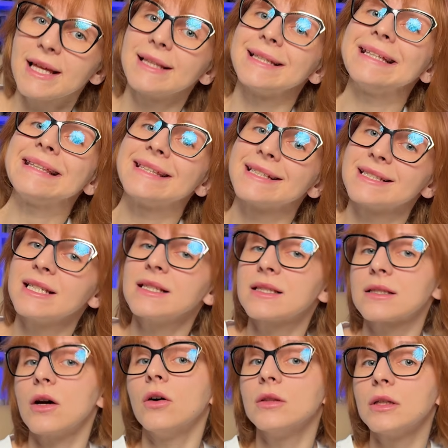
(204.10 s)
that it
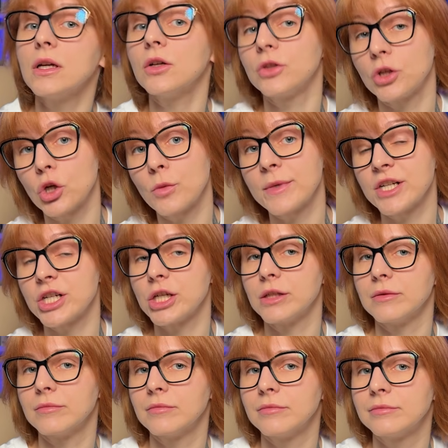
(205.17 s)
exists only on your
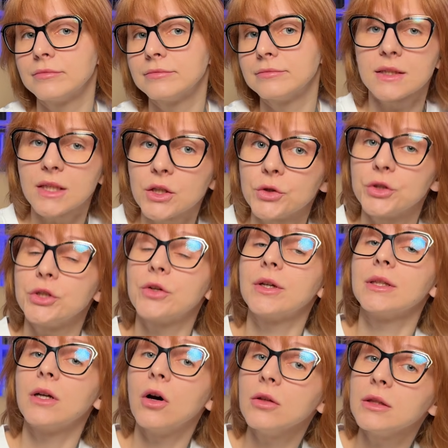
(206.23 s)
machine. So you
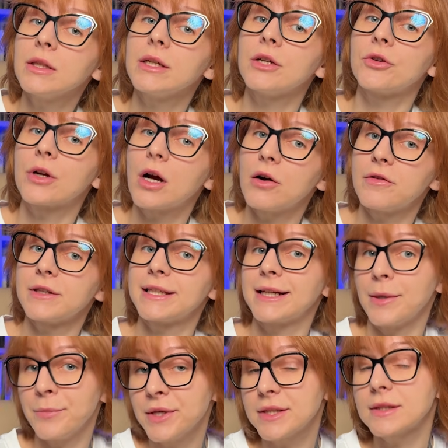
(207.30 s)
can only recover the
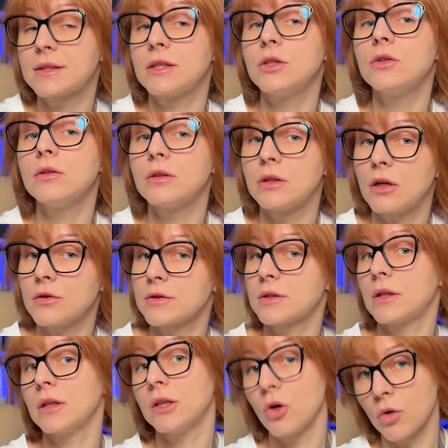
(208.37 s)
commits you
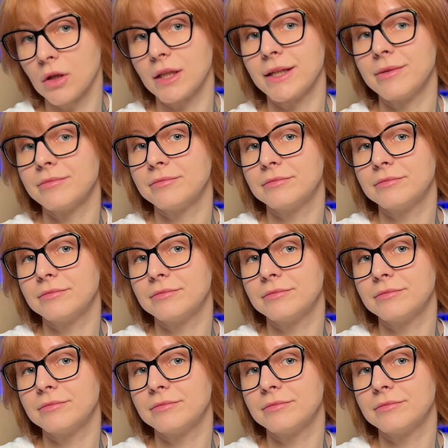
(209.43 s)
lost locally.